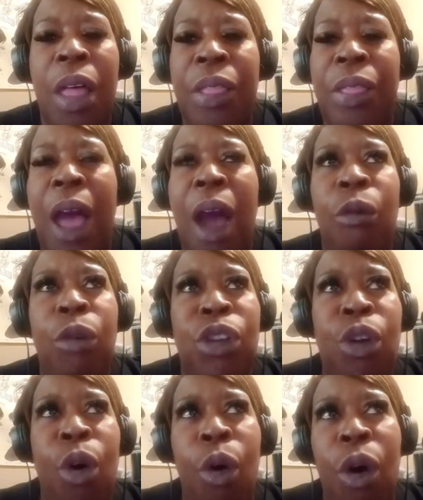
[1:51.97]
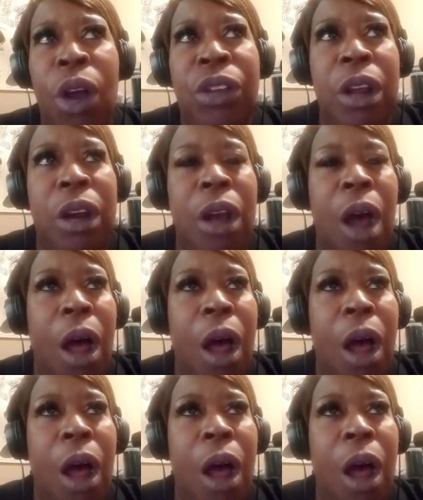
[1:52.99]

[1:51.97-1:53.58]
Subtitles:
that was causing